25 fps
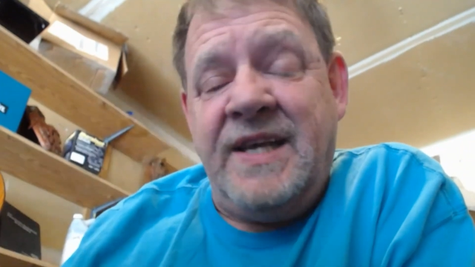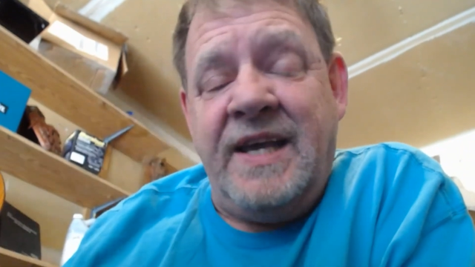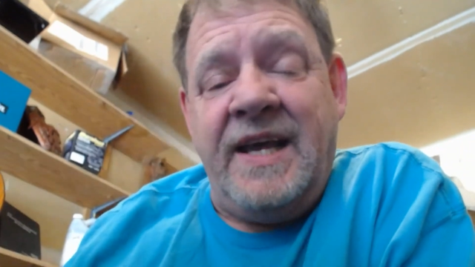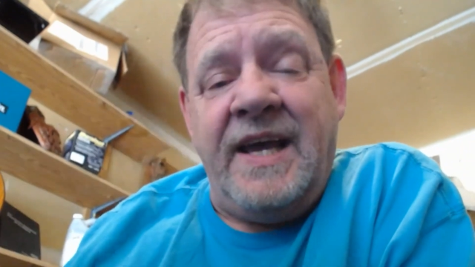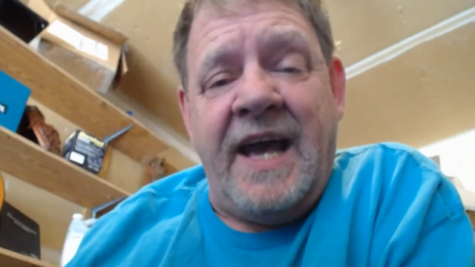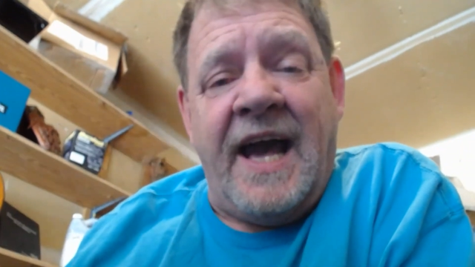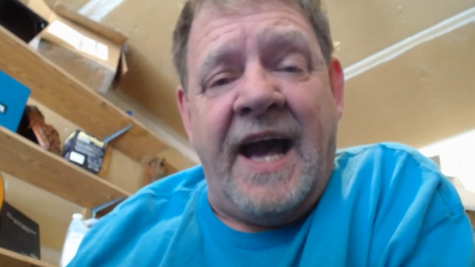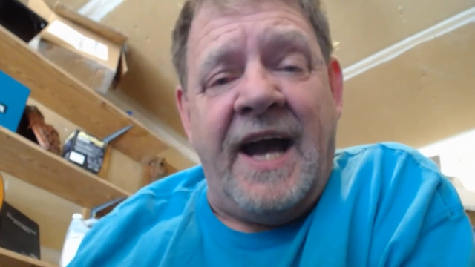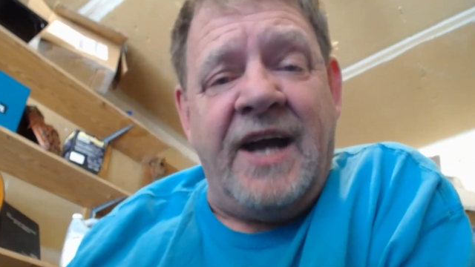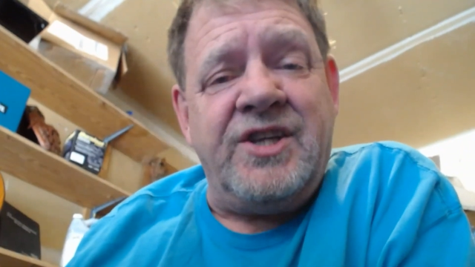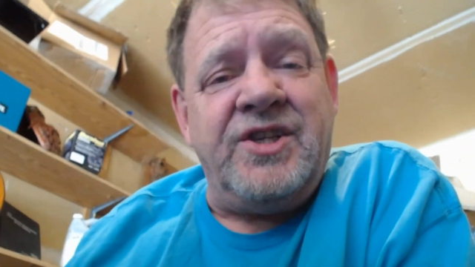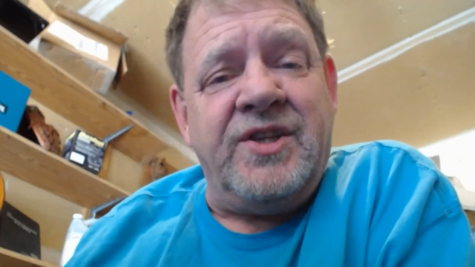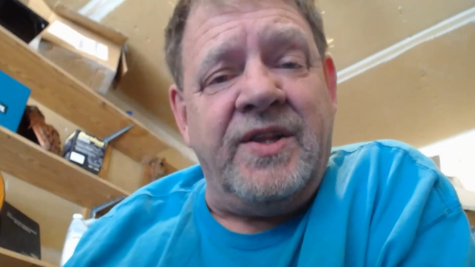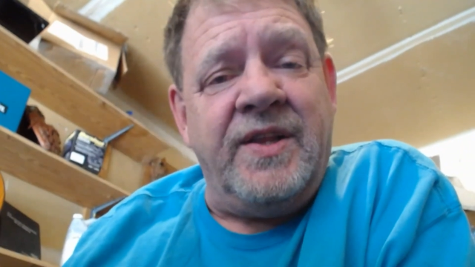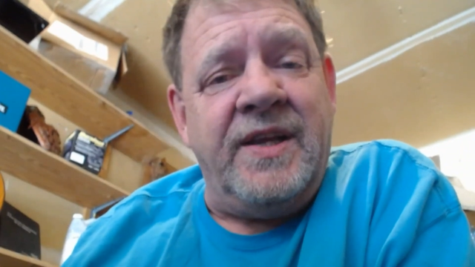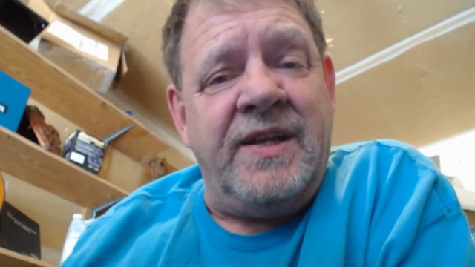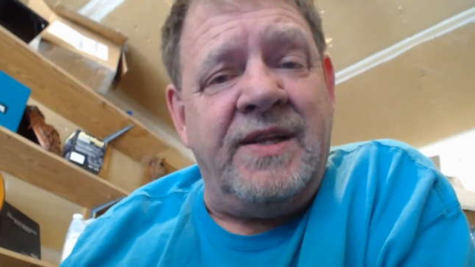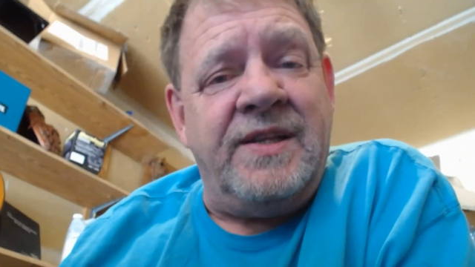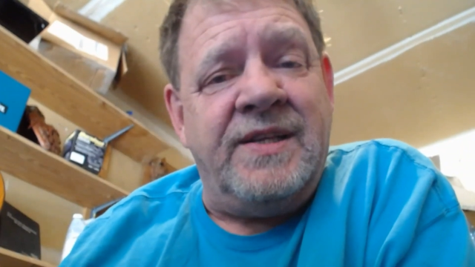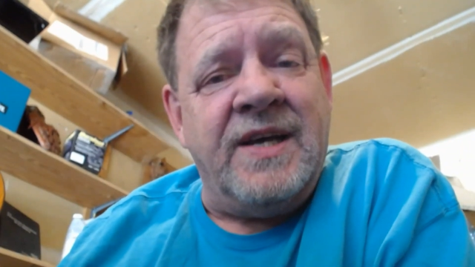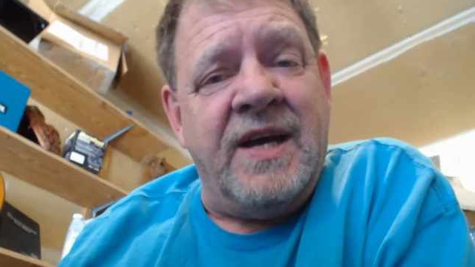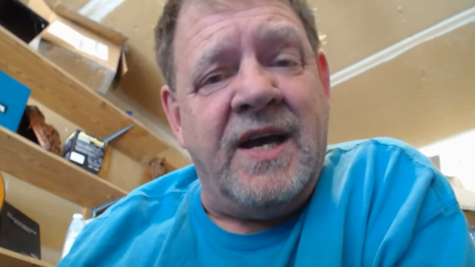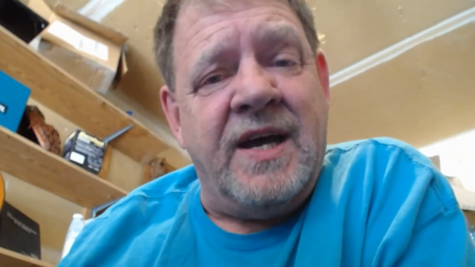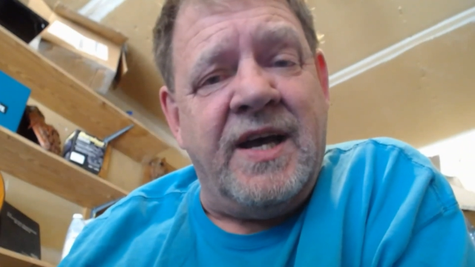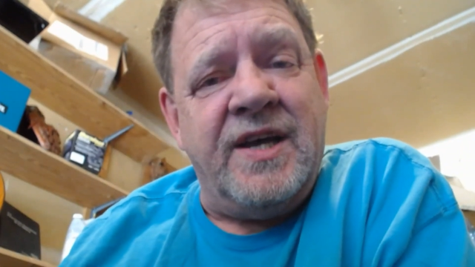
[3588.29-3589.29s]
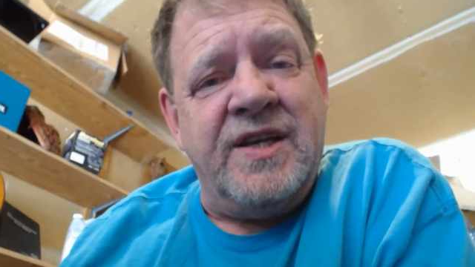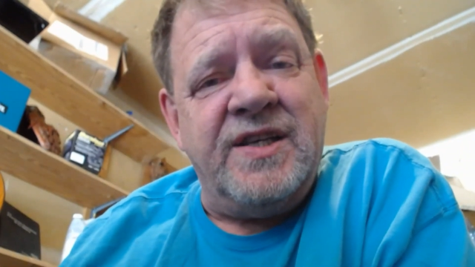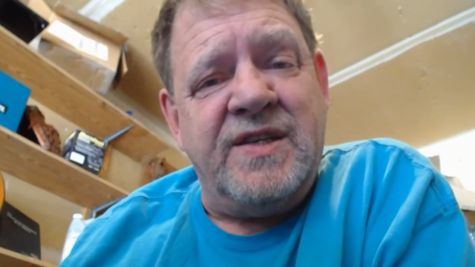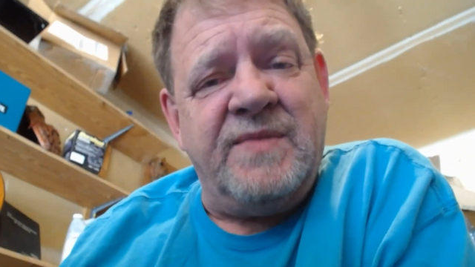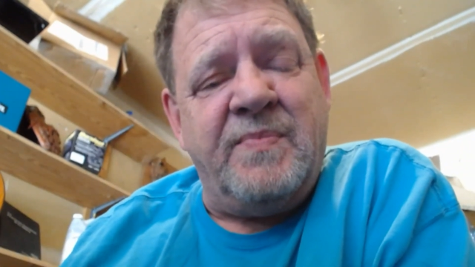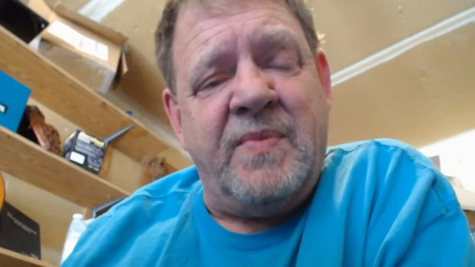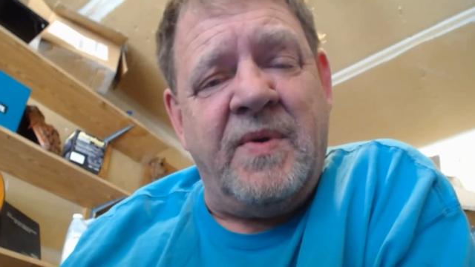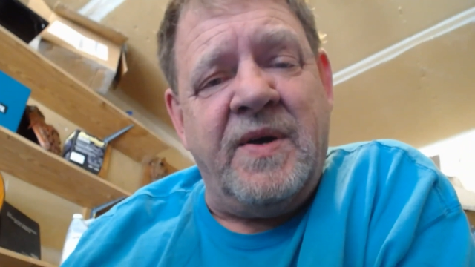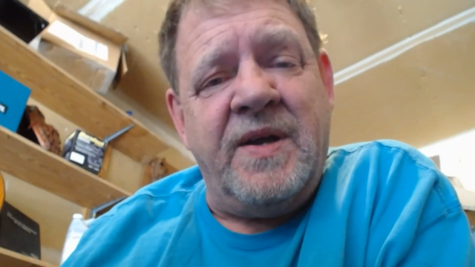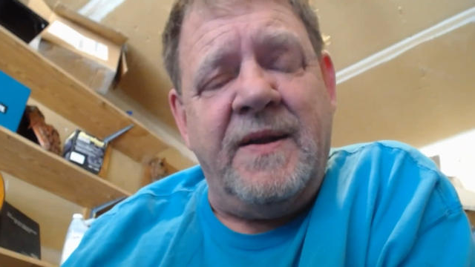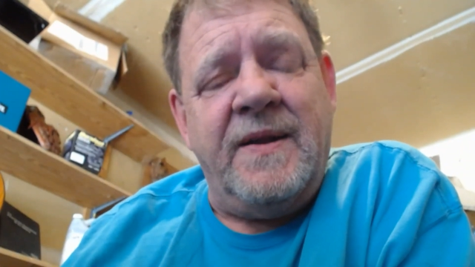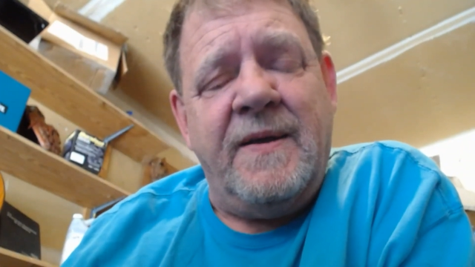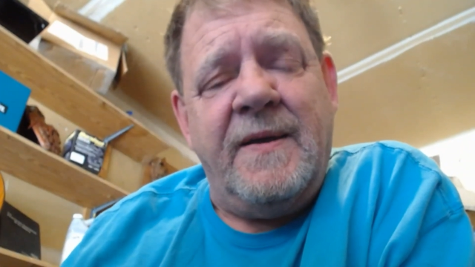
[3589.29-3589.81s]
he actually does,
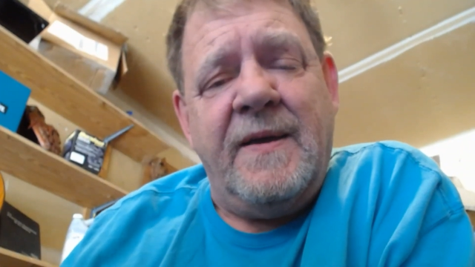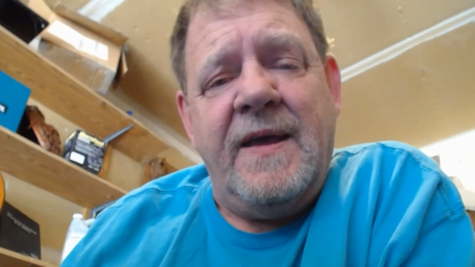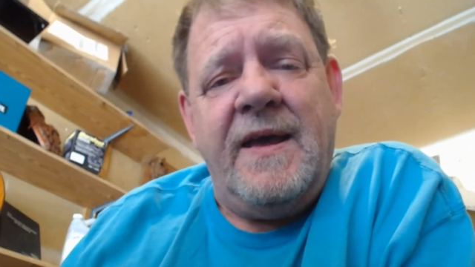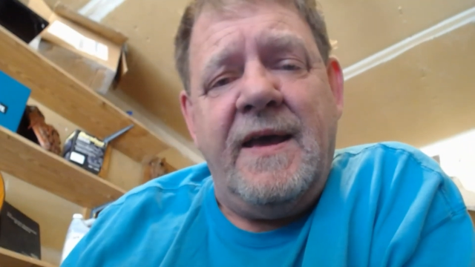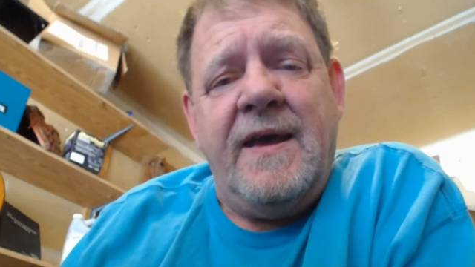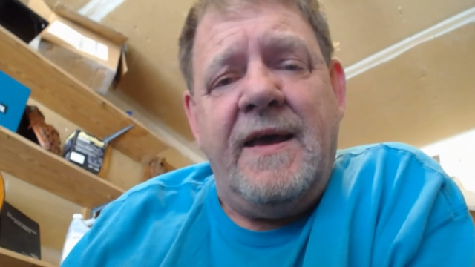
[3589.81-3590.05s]
but